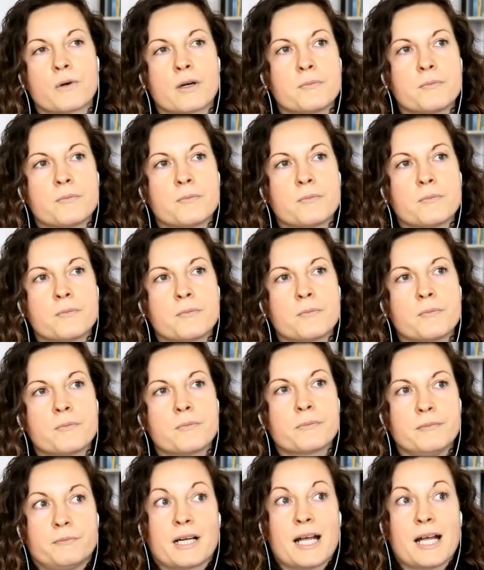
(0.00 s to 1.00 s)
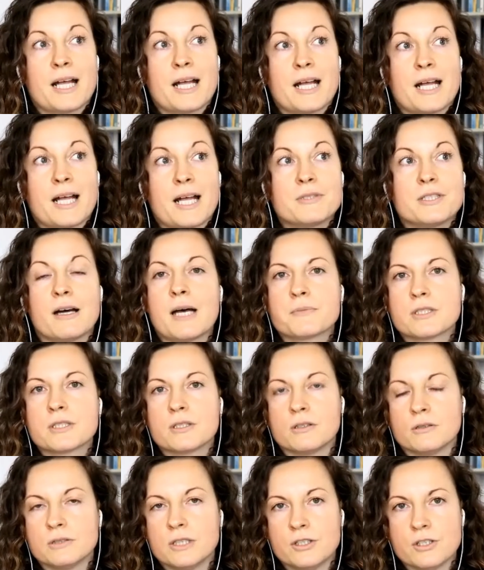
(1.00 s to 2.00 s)
or perhaps you have
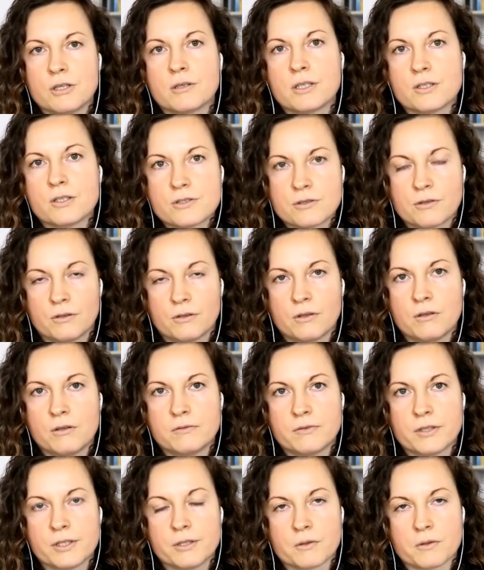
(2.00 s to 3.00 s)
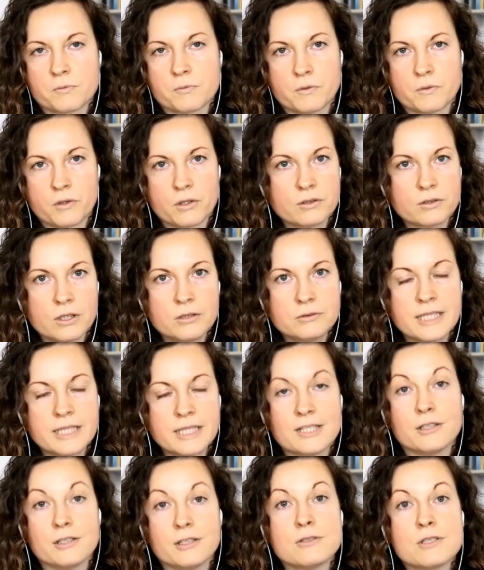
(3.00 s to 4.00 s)
absolutely no control over your
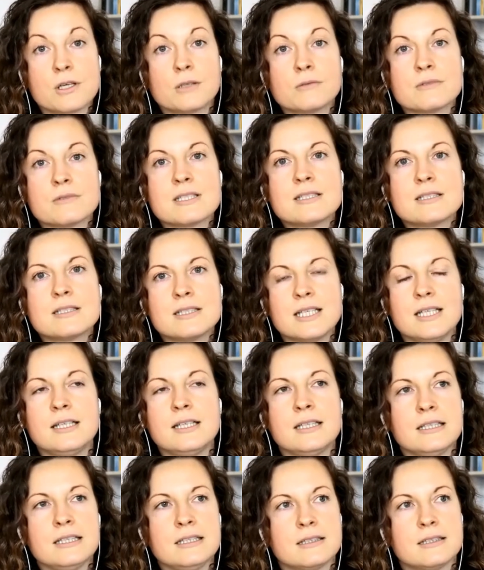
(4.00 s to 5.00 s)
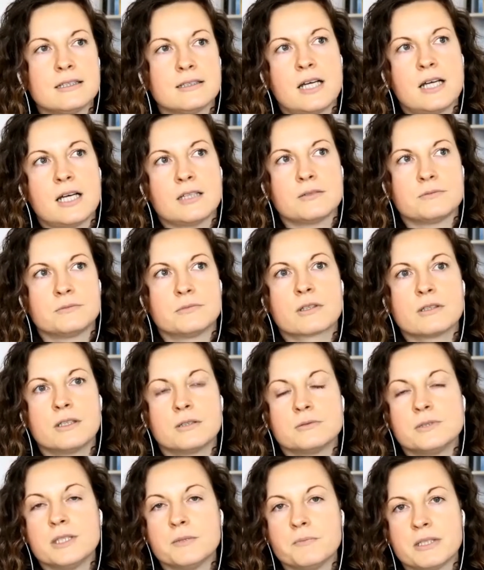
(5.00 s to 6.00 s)
workload and you don't see that
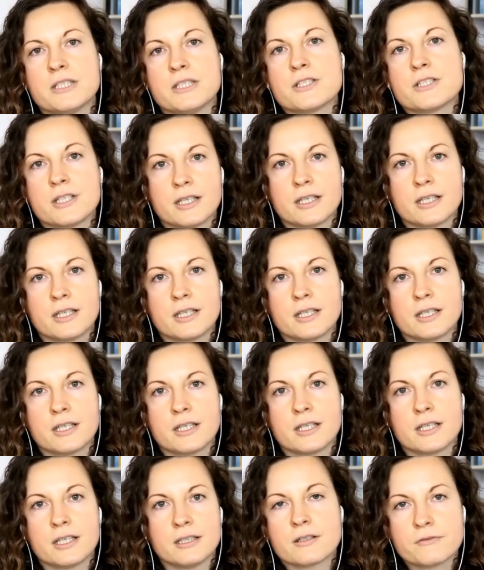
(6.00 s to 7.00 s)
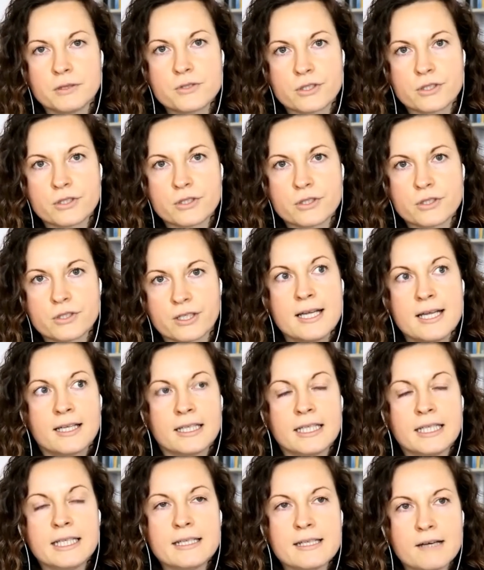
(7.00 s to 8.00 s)
workload diminishing in the near future,
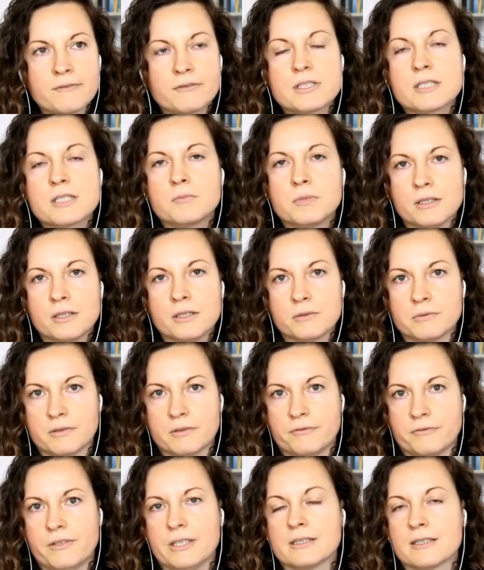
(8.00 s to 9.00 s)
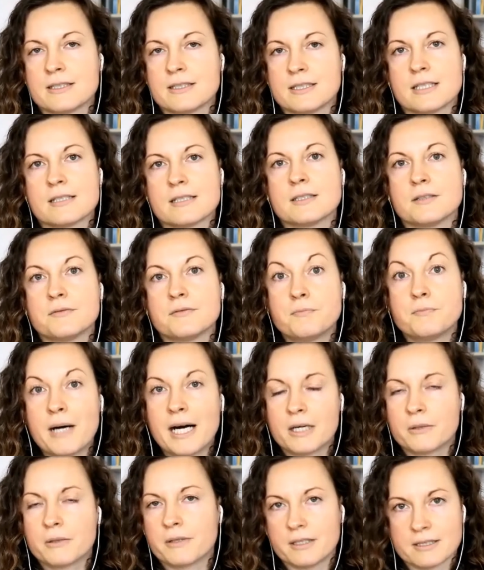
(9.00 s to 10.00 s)
inevitably you will feel a sense of
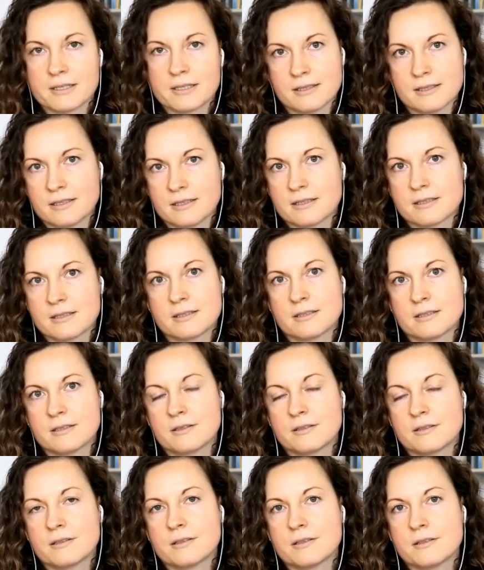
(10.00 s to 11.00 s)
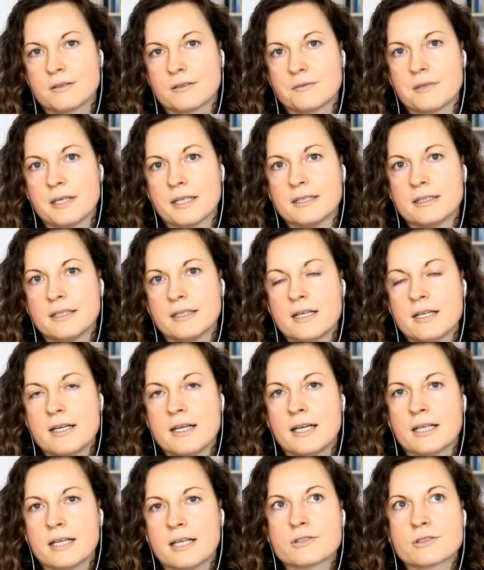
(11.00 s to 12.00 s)
powerlessness, right?
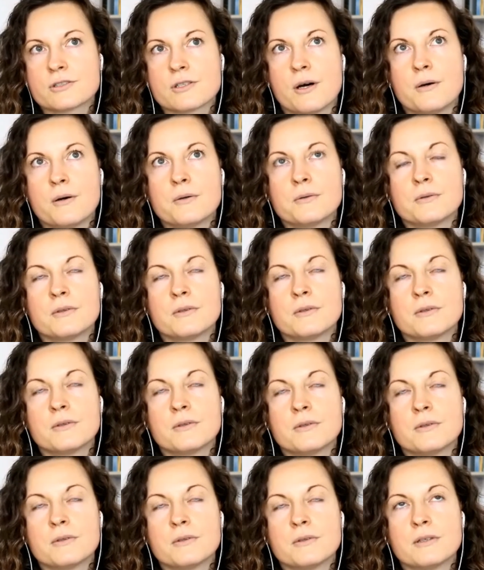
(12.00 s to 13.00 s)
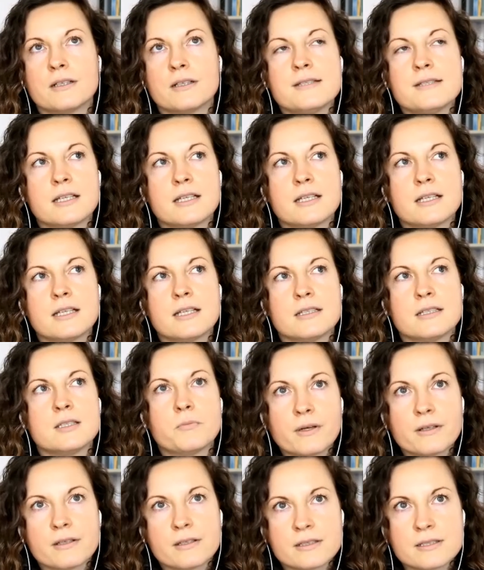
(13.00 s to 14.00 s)
And so I think it is
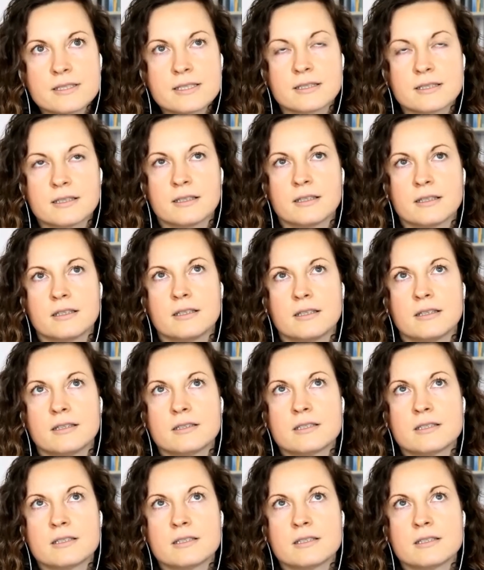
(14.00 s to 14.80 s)
important